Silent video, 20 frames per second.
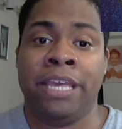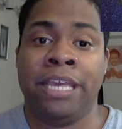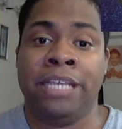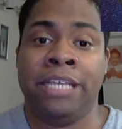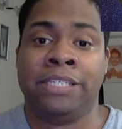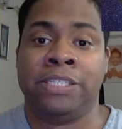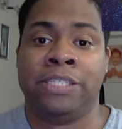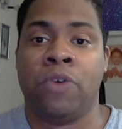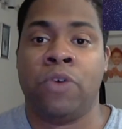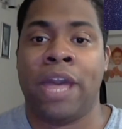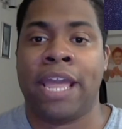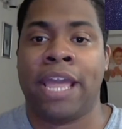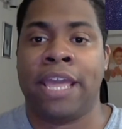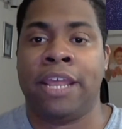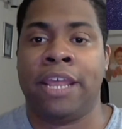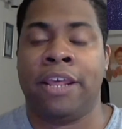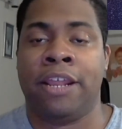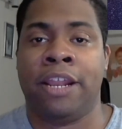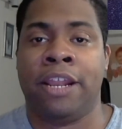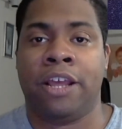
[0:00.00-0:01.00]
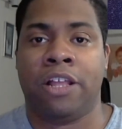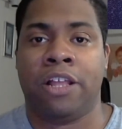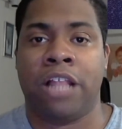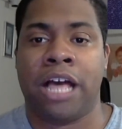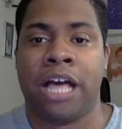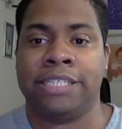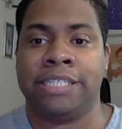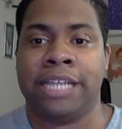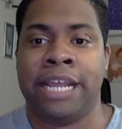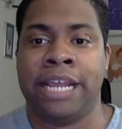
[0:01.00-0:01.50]
is still hanging in the
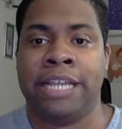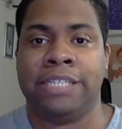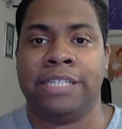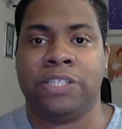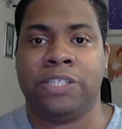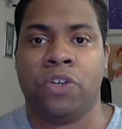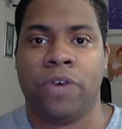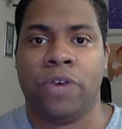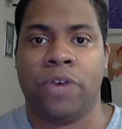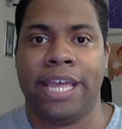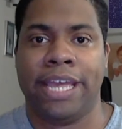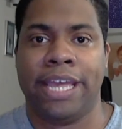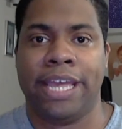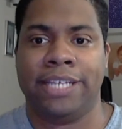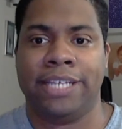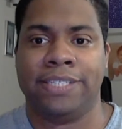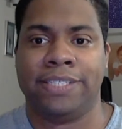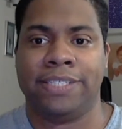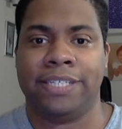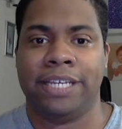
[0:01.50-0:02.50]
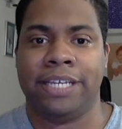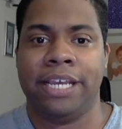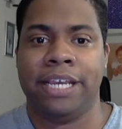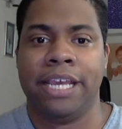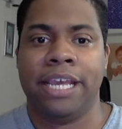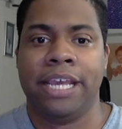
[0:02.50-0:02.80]
closet and it's still his.